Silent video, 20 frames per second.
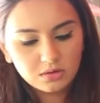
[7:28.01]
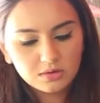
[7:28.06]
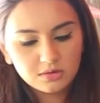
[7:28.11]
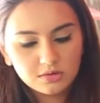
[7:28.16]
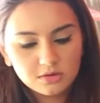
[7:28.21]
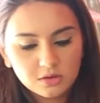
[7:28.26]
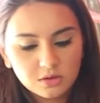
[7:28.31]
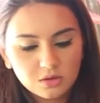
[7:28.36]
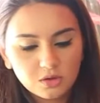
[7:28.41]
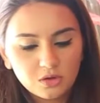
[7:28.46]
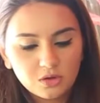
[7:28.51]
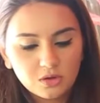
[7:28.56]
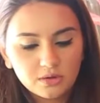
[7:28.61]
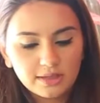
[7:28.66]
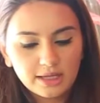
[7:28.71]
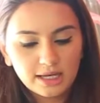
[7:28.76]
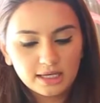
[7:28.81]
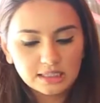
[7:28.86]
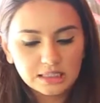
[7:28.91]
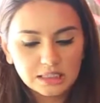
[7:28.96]
It's all
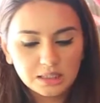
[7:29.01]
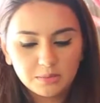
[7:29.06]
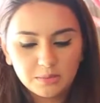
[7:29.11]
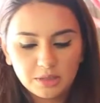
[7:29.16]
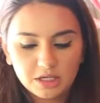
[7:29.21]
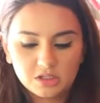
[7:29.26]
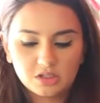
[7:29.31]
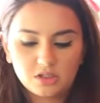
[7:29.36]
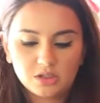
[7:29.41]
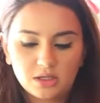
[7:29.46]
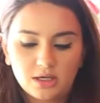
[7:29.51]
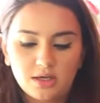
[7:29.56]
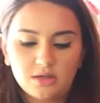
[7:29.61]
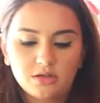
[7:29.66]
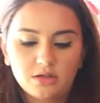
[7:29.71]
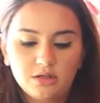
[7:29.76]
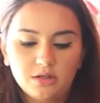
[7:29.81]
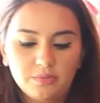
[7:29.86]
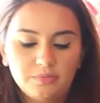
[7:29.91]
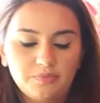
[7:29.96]
nice and mixed
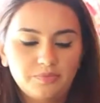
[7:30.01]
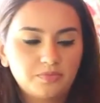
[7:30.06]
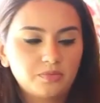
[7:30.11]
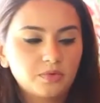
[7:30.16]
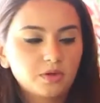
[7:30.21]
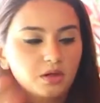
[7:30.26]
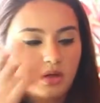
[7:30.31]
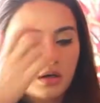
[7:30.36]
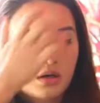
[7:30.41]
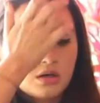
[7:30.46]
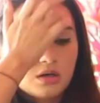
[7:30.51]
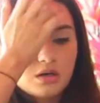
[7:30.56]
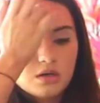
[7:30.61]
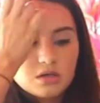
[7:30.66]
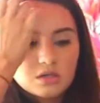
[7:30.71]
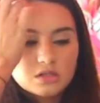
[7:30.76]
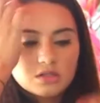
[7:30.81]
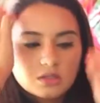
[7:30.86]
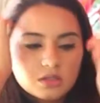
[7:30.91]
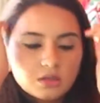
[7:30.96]
together.
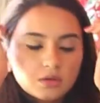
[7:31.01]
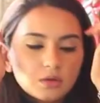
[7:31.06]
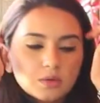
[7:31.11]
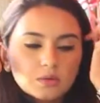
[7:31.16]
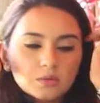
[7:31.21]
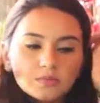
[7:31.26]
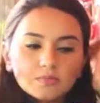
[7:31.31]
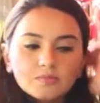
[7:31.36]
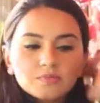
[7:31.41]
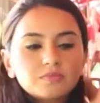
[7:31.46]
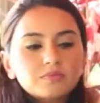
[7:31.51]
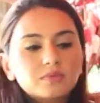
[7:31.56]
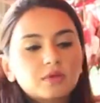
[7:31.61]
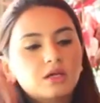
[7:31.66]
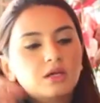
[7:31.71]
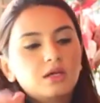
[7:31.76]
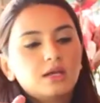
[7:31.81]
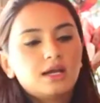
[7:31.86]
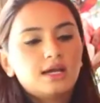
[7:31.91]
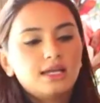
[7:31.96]
So
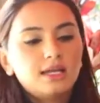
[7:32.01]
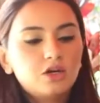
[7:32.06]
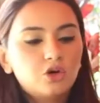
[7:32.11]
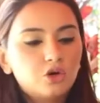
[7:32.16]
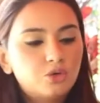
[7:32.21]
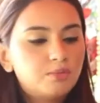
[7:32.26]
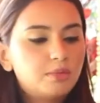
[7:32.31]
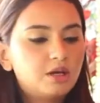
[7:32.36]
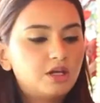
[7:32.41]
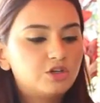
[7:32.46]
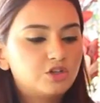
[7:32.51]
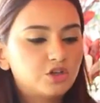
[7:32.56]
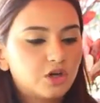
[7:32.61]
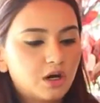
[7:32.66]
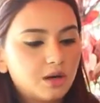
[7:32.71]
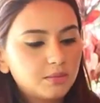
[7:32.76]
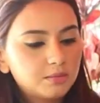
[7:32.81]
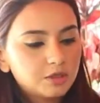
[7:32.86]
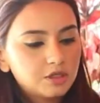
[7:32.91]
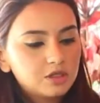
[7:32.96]
any homemade
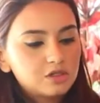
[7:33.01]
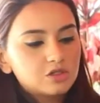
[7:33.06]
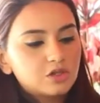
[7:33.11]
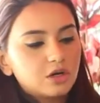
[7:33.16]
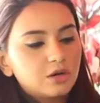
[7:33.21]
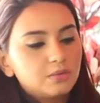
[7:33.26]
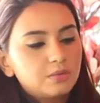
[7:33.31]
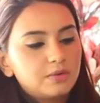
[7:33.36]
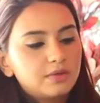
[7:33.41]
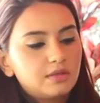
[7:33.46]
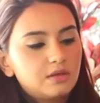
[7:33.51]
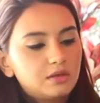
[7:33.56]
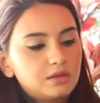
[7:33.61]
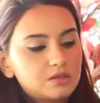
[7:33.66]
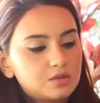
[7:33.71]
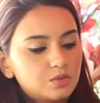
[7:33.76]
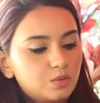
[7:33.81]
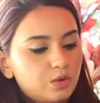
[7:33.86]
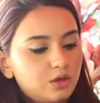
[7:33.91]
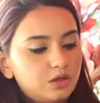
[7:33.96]
jar, I'm going to start with
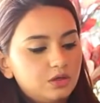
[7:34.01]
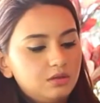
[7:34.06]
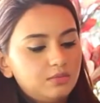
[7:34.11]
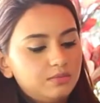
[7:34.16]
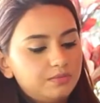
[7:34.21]
this one.